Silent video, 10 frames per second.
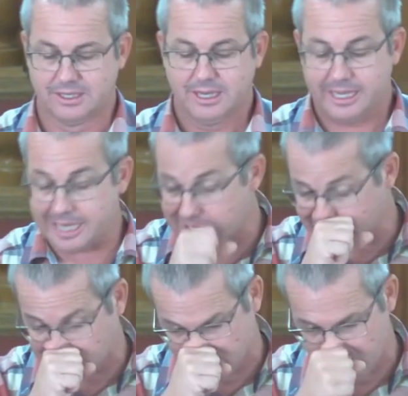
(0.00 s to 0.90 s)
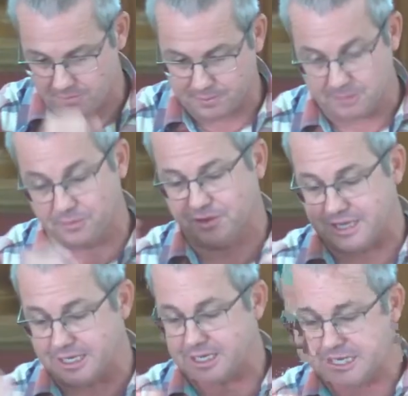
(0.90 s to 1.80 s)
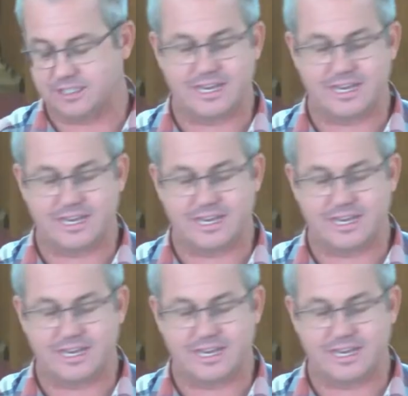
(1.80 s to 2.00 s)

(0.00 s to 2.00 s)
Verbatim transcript: He asks them who people think he is.